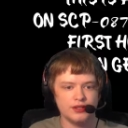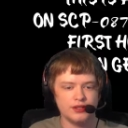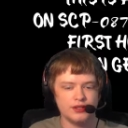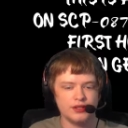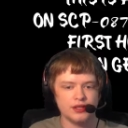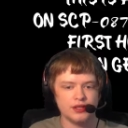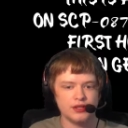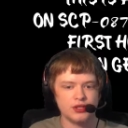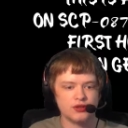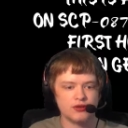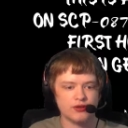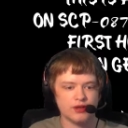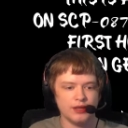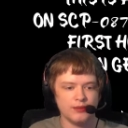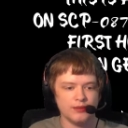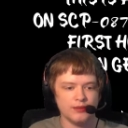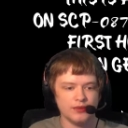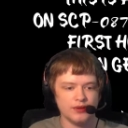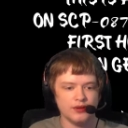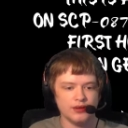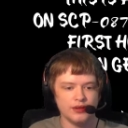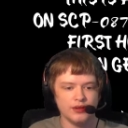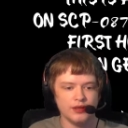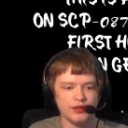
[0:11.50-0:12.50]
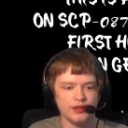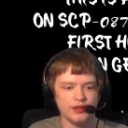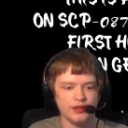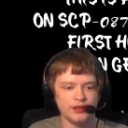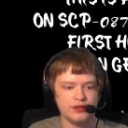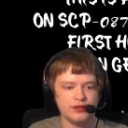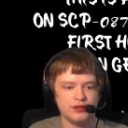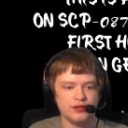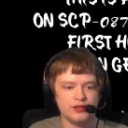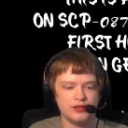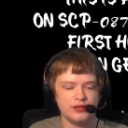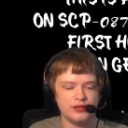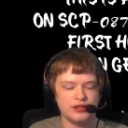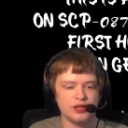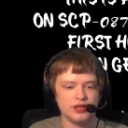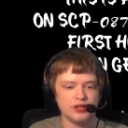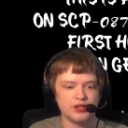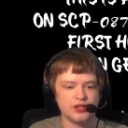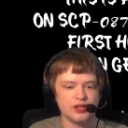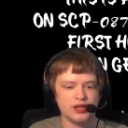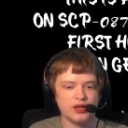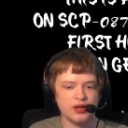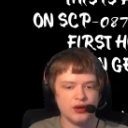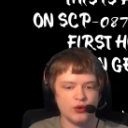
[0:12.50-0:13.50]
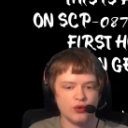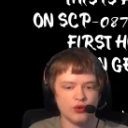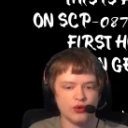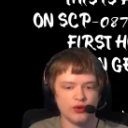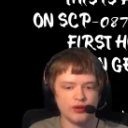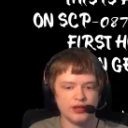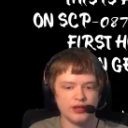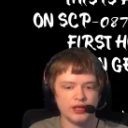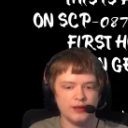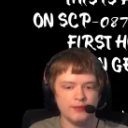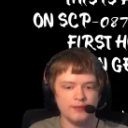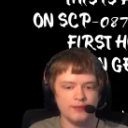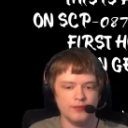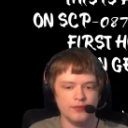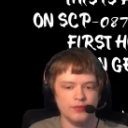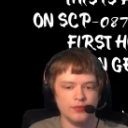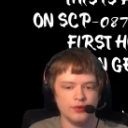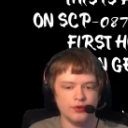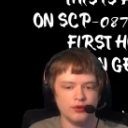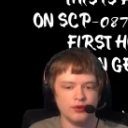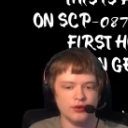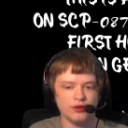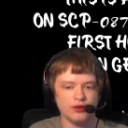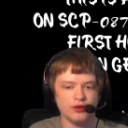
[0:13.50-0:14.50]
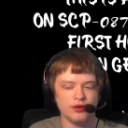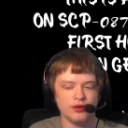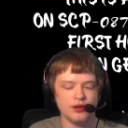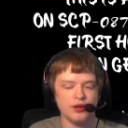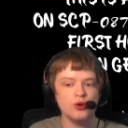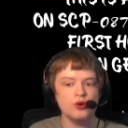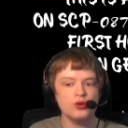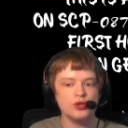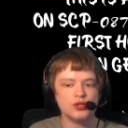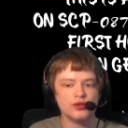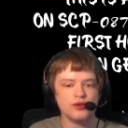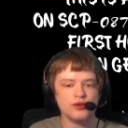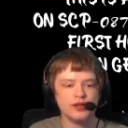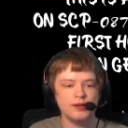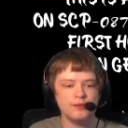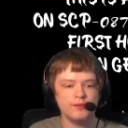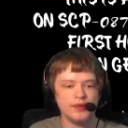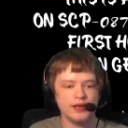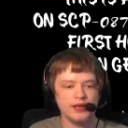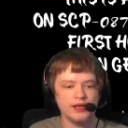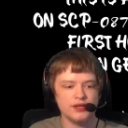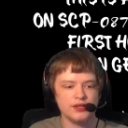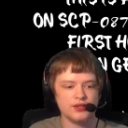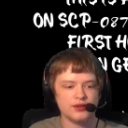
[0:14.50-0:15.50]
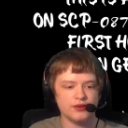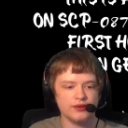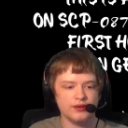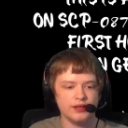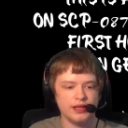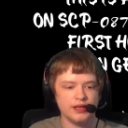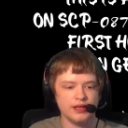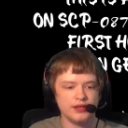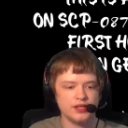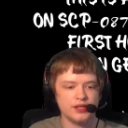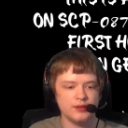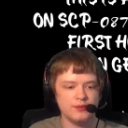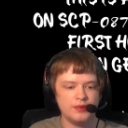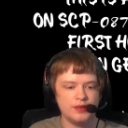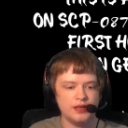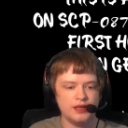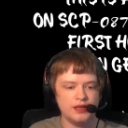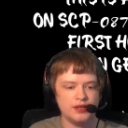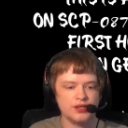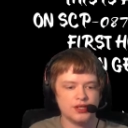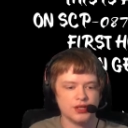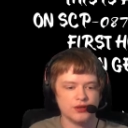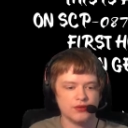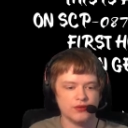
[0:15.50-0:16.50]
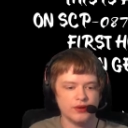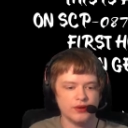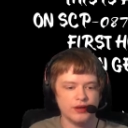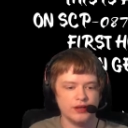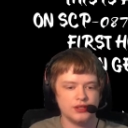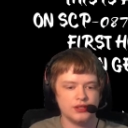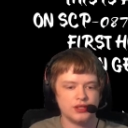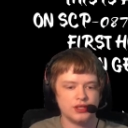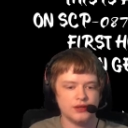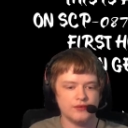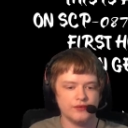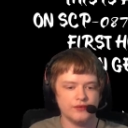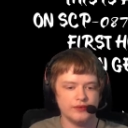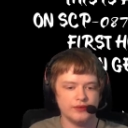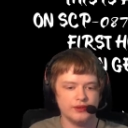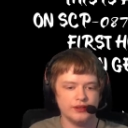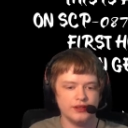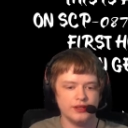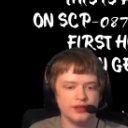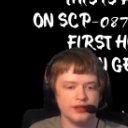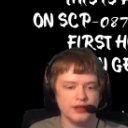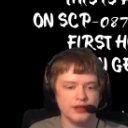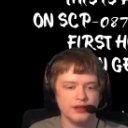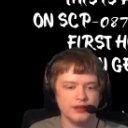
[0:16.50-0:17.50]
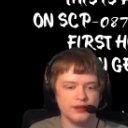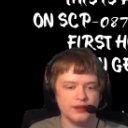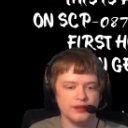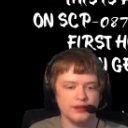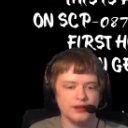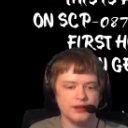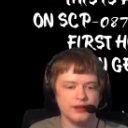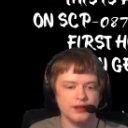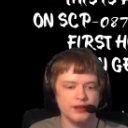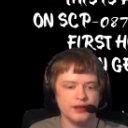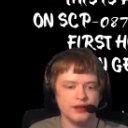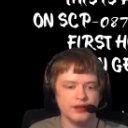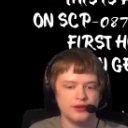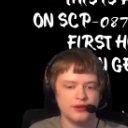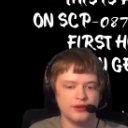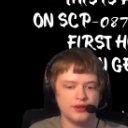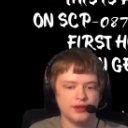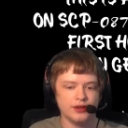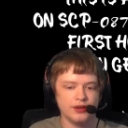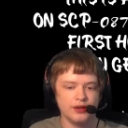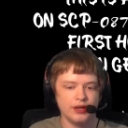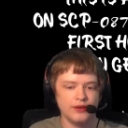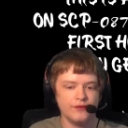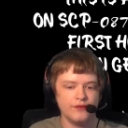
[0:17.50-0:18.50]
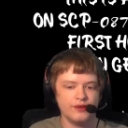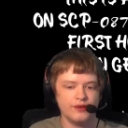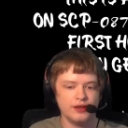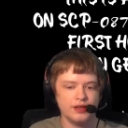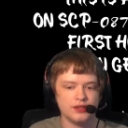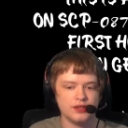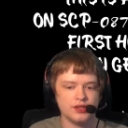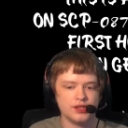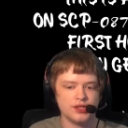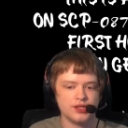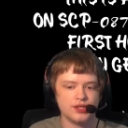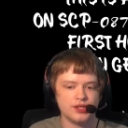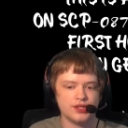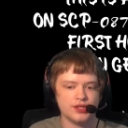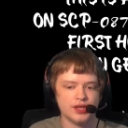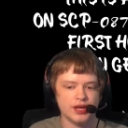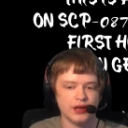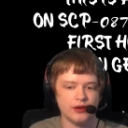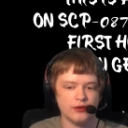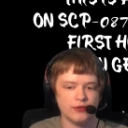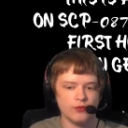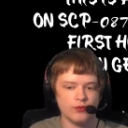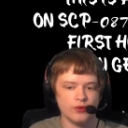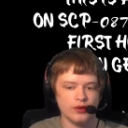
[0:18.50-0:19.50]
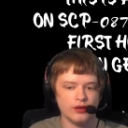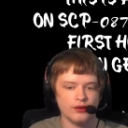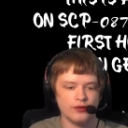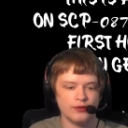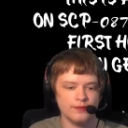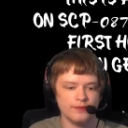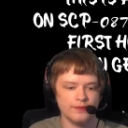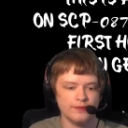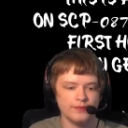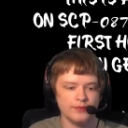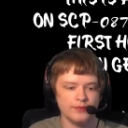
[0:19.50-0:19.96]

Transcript: Disclaimer. This is a horror game loosely based on SCP-087, the, the Infinite Stairwell.